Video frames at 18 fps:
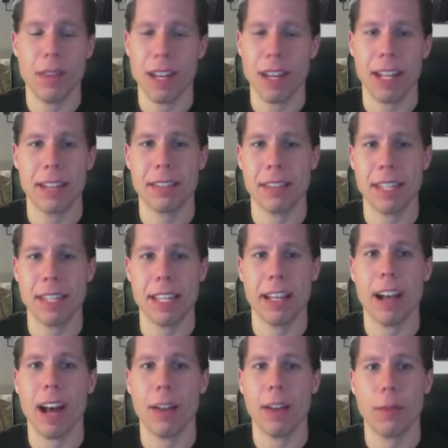
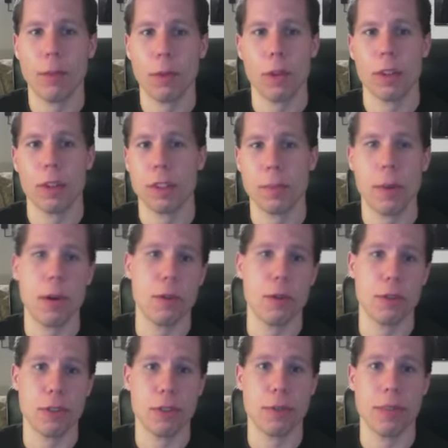NXT got full
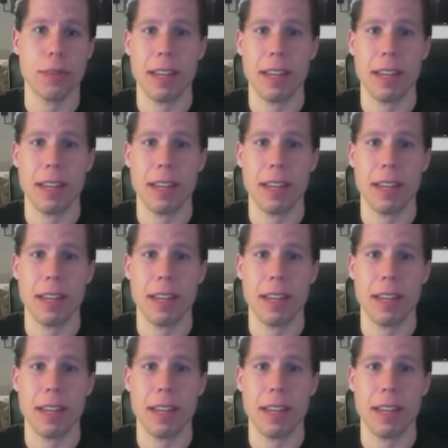exposure